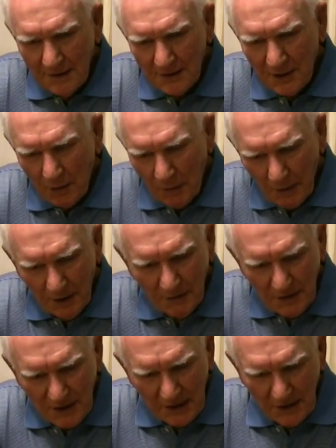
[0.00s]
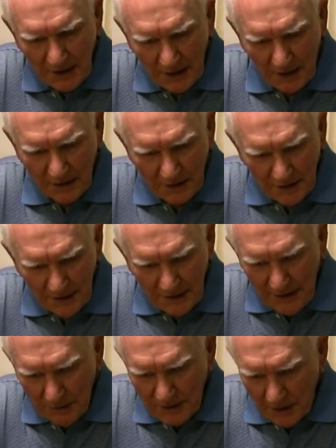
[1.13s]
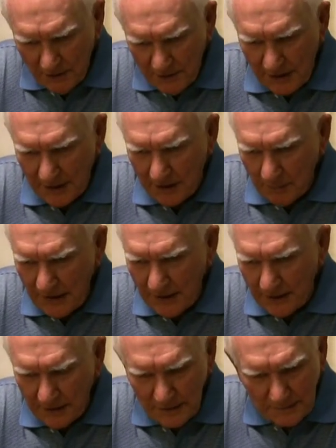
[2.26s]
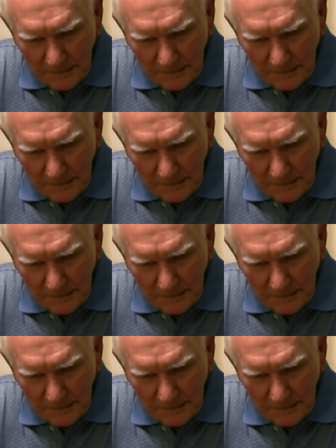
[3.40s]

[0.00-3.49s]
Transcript: so we went over to see the doctor, and he was a lieutenant commander